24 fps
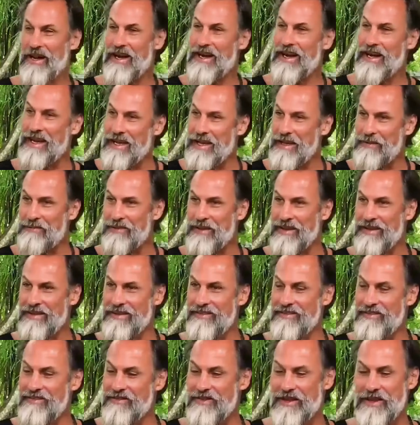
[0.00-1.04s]
I
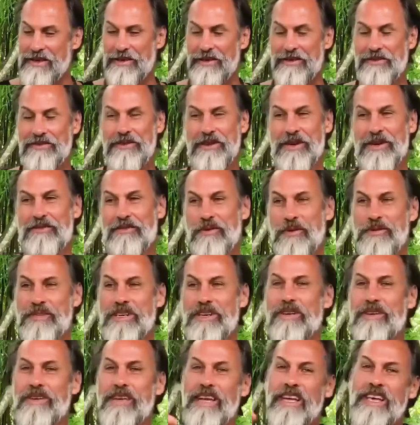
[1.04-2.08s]
feel very fortunate.
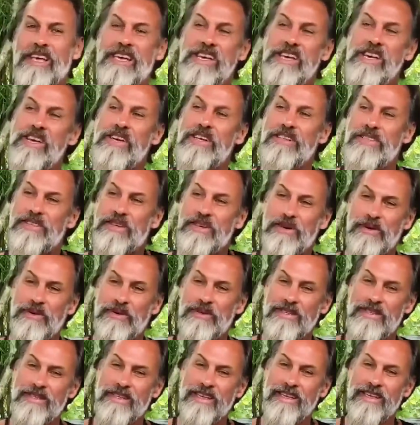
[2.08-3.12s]
Okay, so
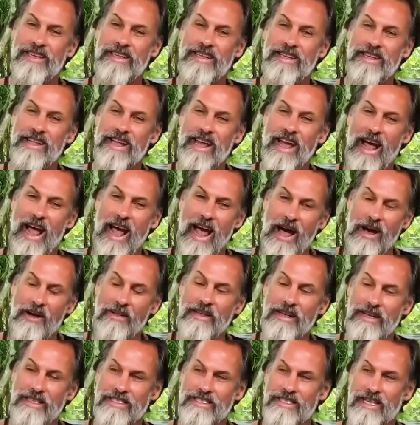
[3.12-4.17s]
how the
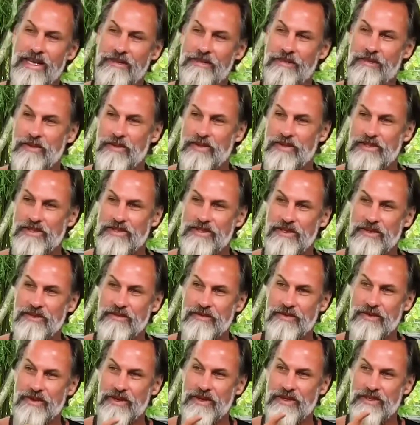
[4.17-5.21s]
Unstoppable
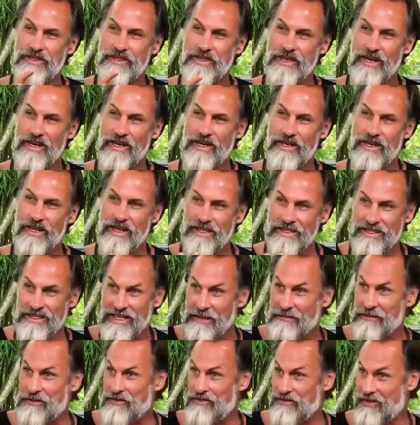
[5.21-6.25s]
Surfer started. The
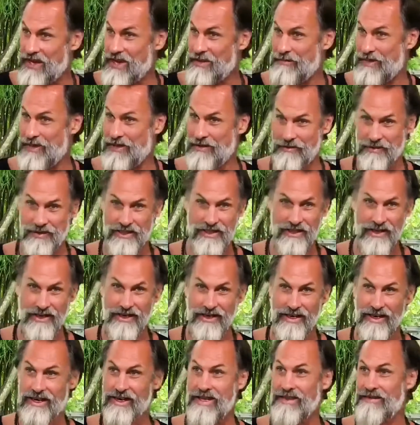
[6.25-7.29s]
Unstoppable family, we
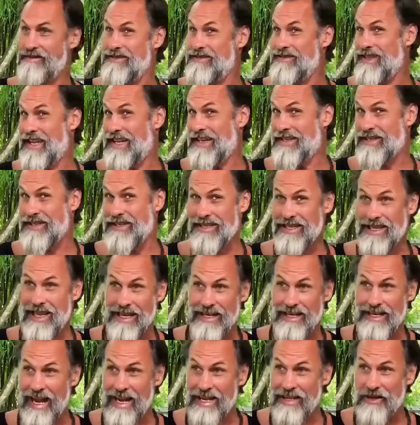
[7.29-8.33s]
started it like
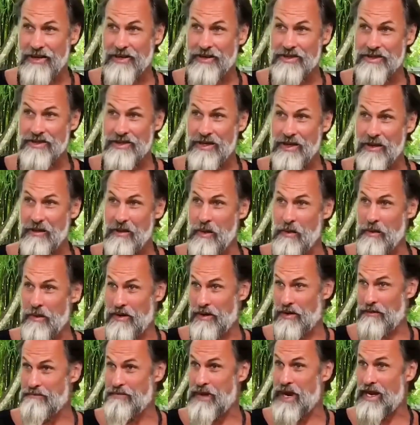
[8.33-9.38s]
10 years ago when we
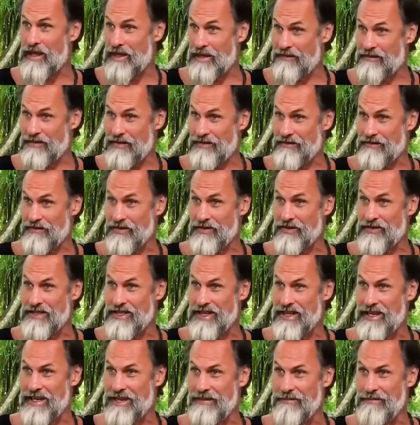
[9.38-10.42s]
were in Bali for the first time.